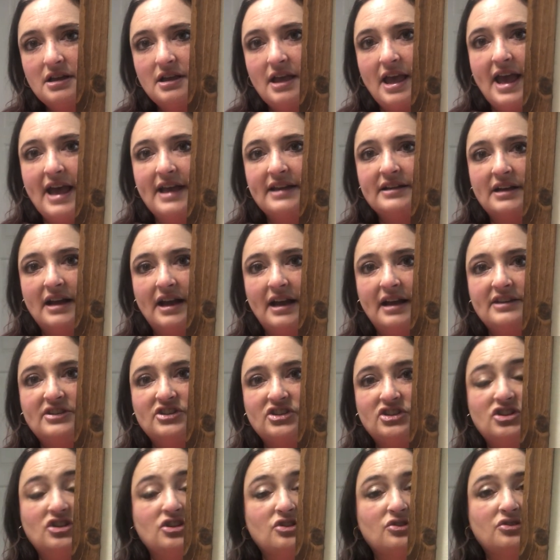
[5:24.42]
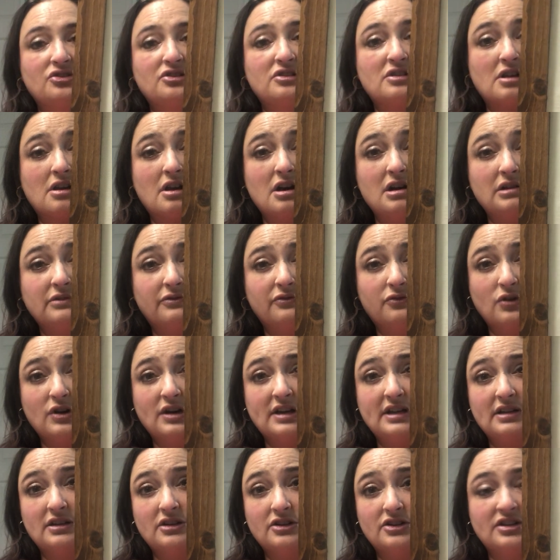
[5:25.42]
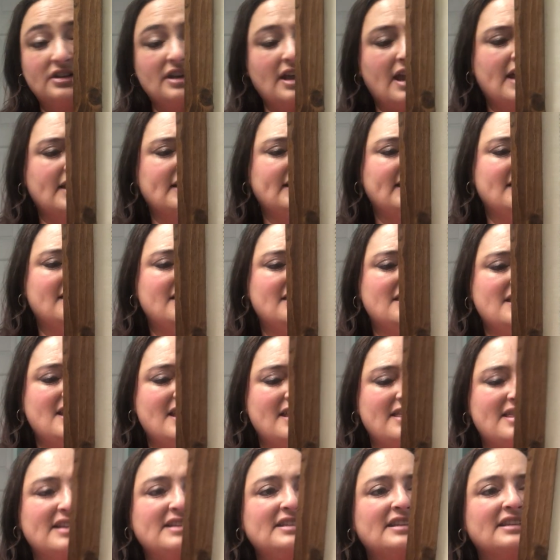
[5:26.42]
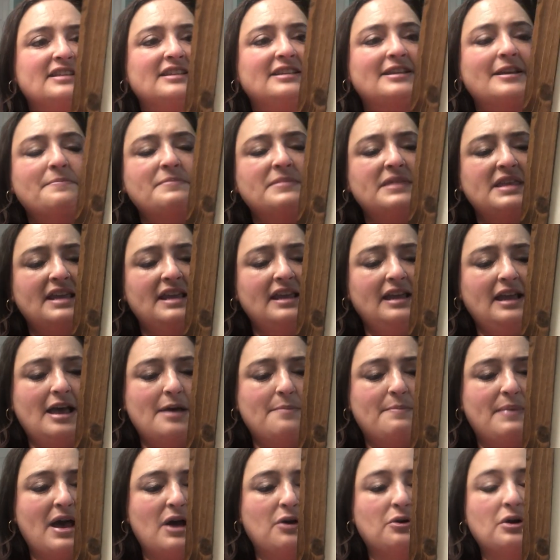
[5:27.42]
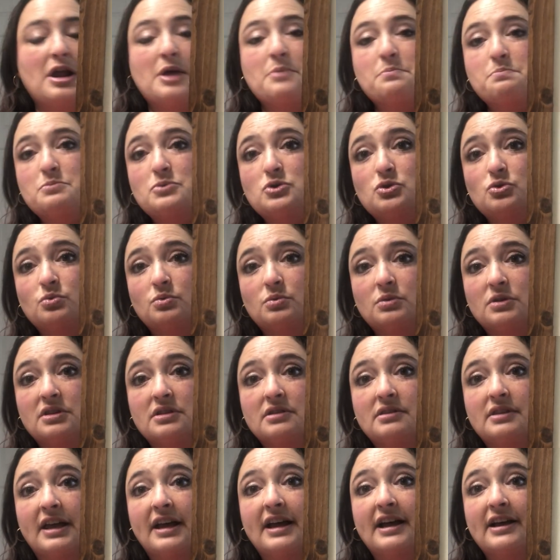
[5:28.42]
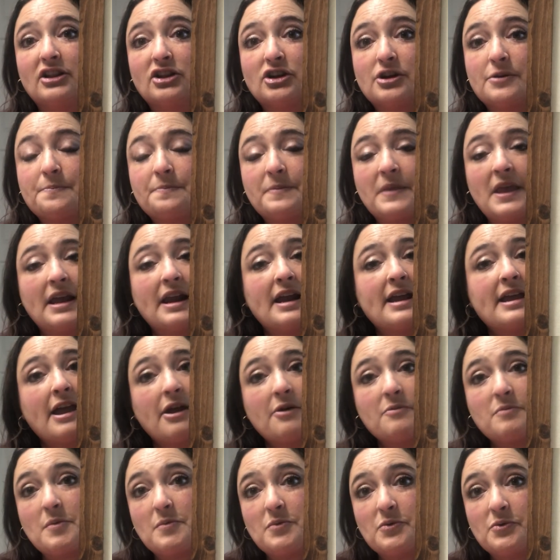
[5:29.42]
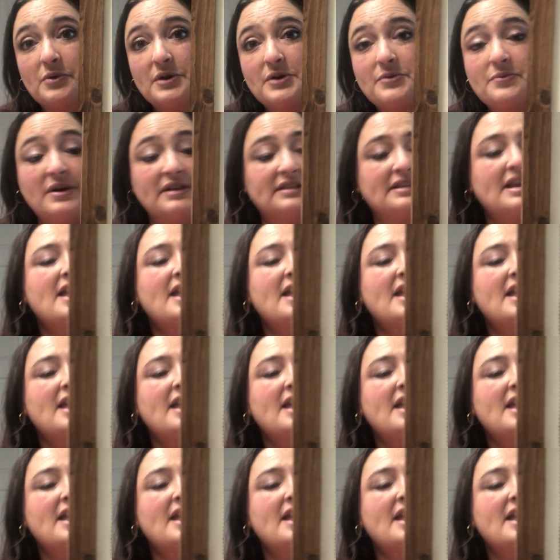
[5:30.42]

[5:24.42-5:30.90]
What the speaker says: and I just used the called for colors, and I think this is something about a moon, the color, and I can't remember what it was.